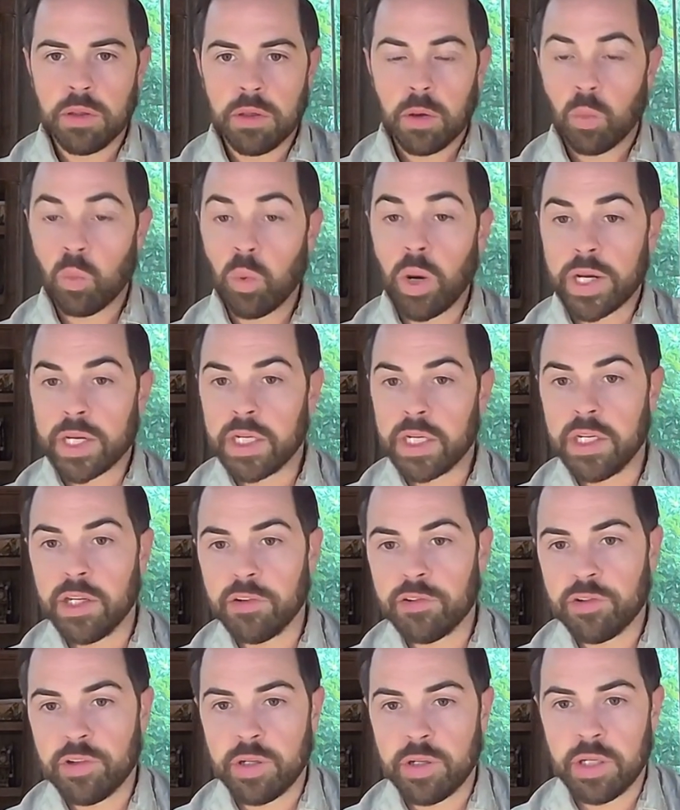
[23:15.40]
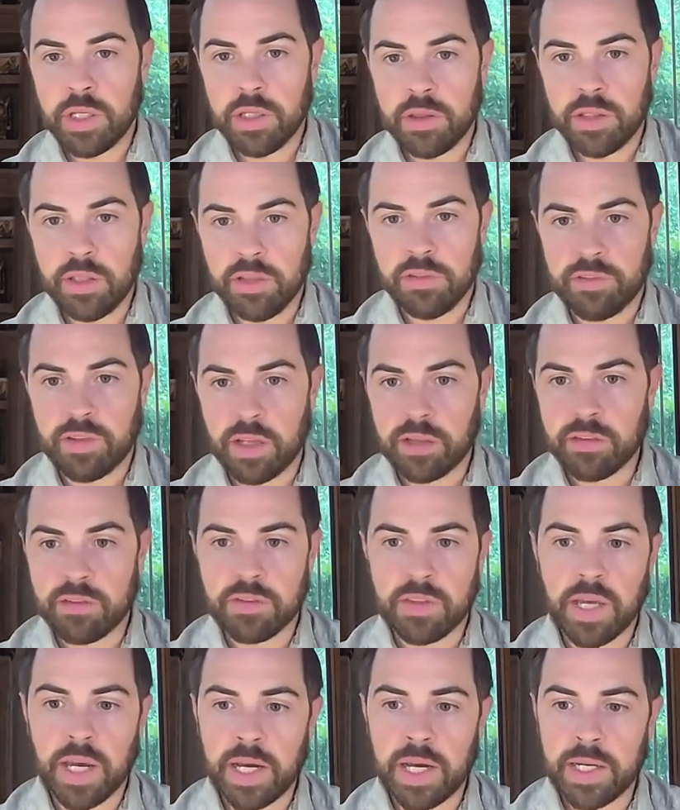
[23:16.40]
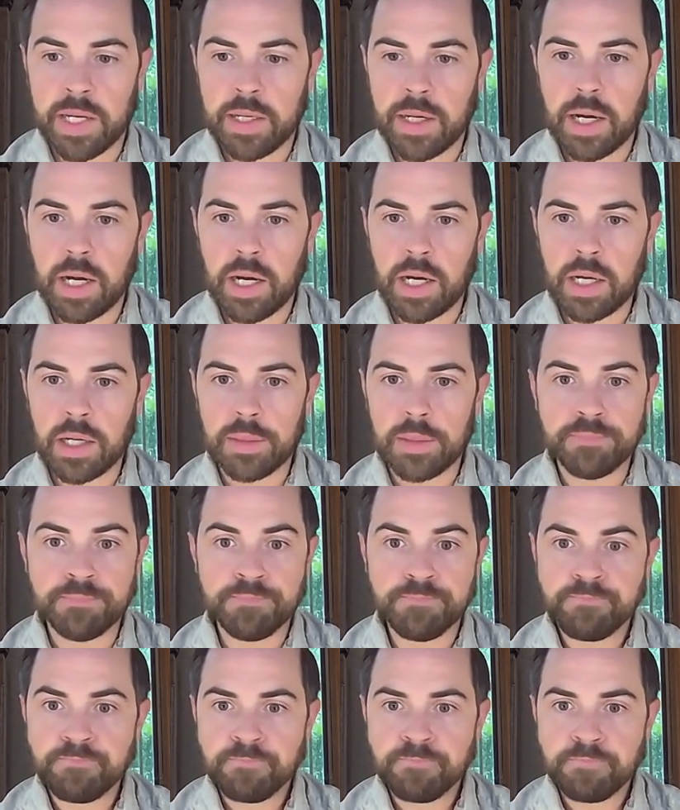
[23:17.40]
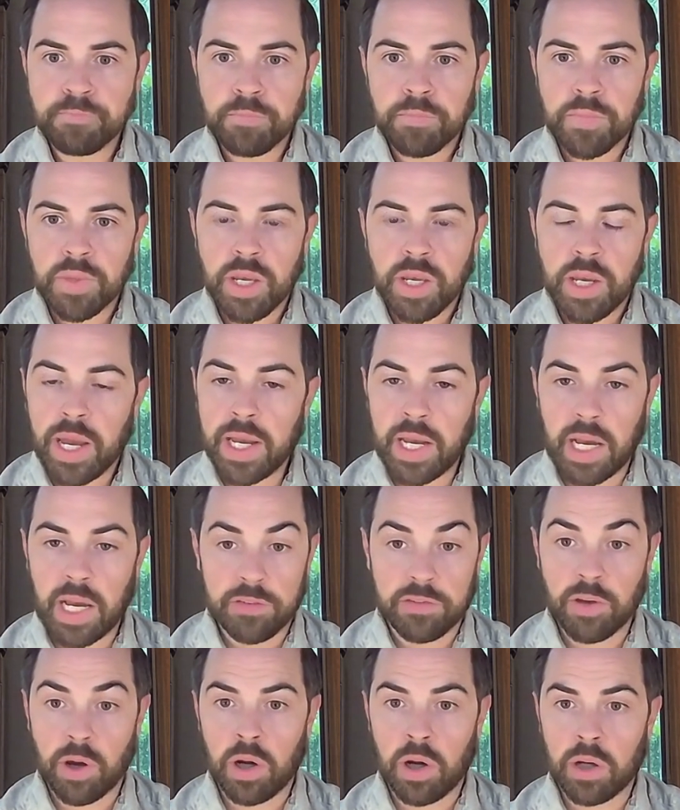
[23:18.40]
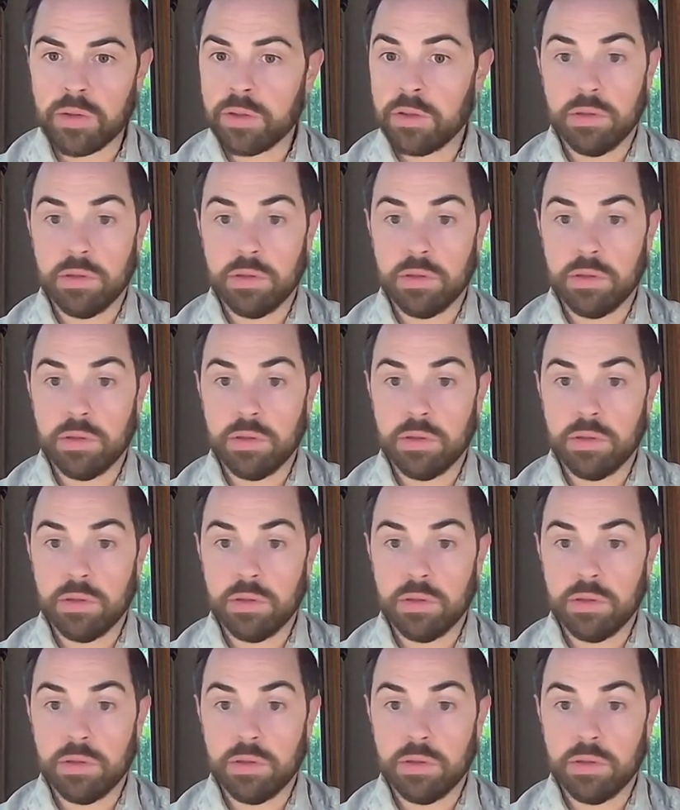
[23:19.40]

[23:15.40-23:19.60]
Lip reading: recognition in the sense that, hey, I saw,